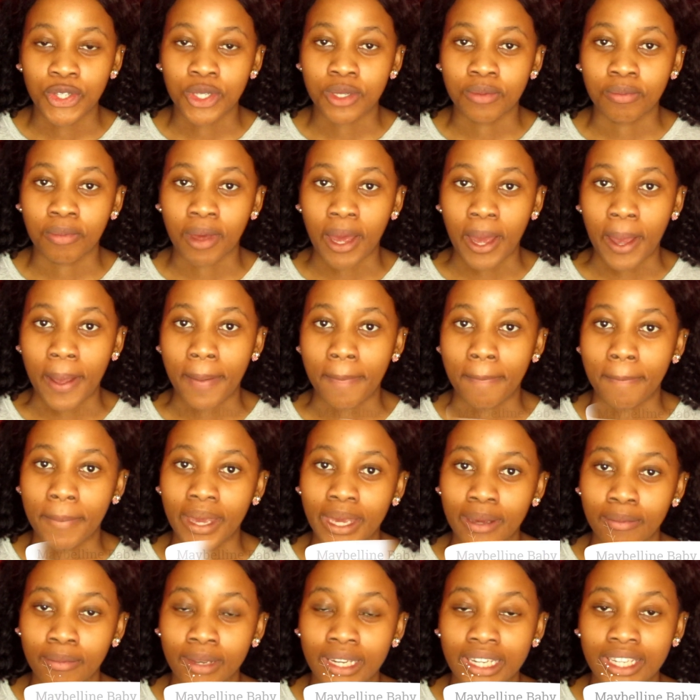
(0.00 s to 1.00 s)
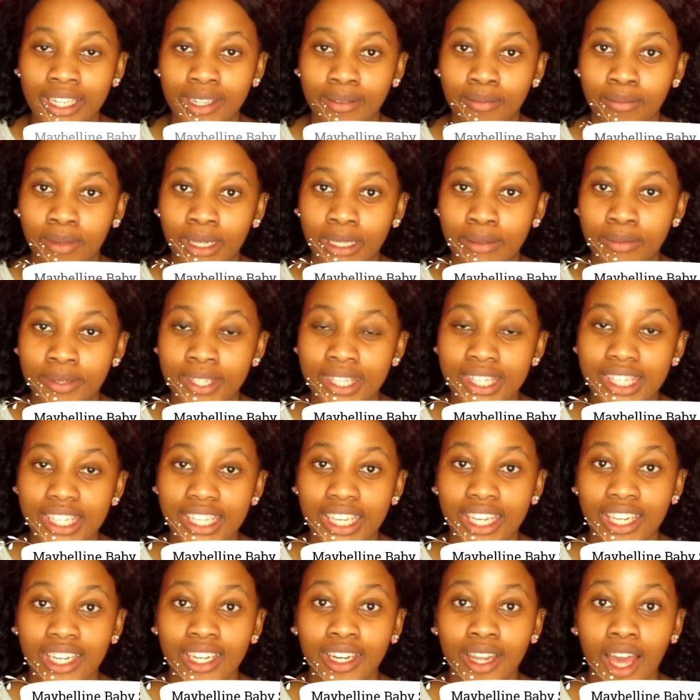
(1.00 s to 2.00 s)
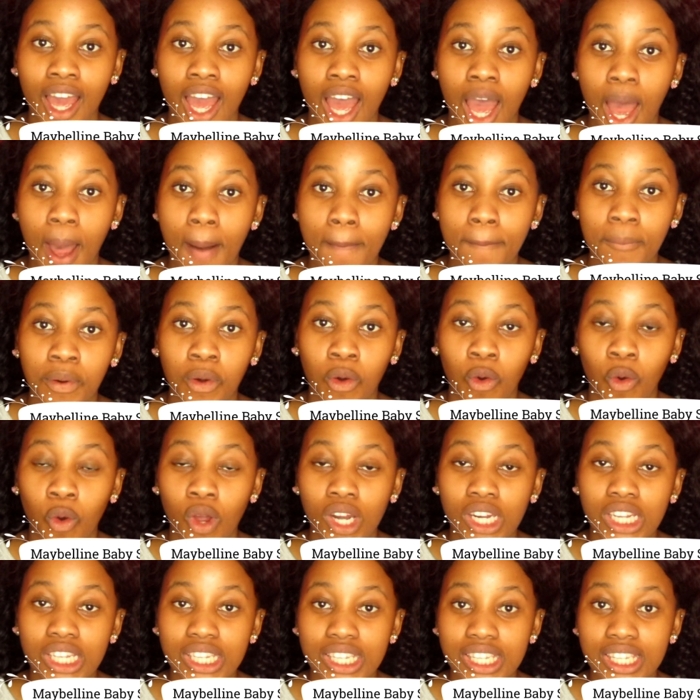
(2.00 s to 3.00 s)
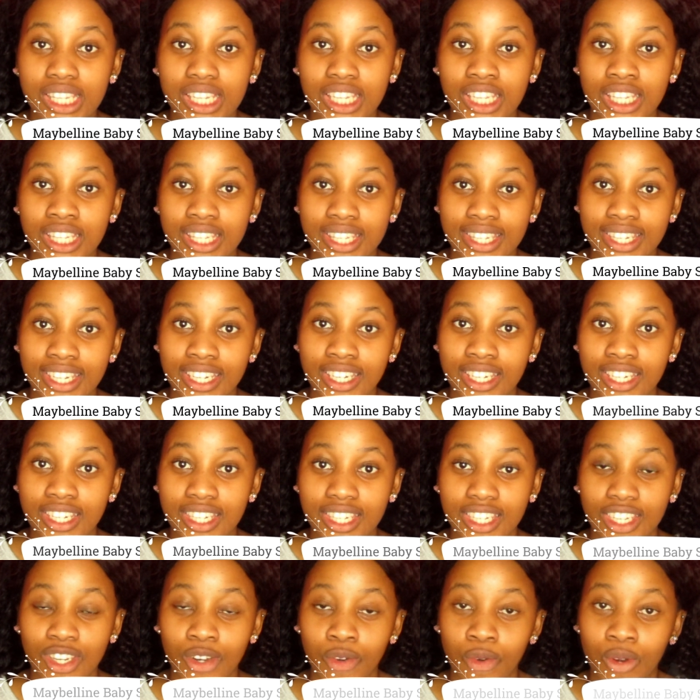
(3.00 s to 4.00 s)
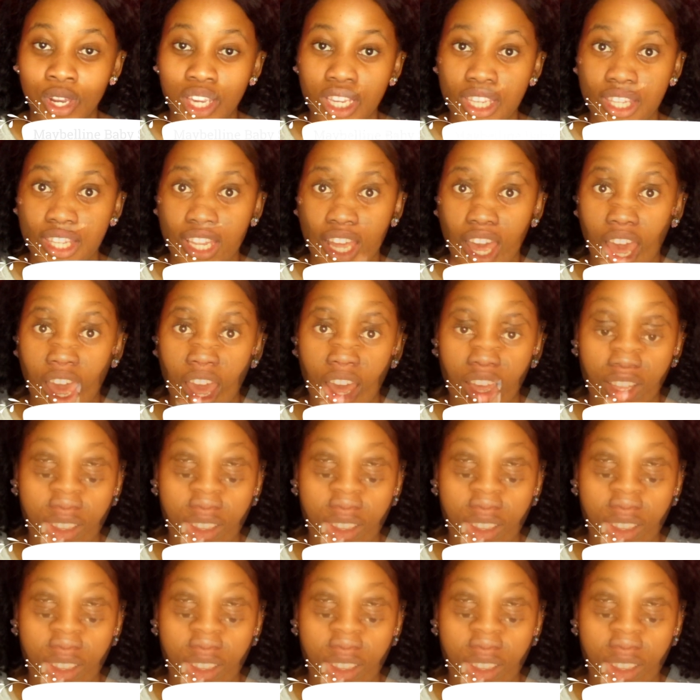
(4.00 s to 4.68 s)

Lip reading: use my Maybelline Baby Skin Poreless Instant Eraser.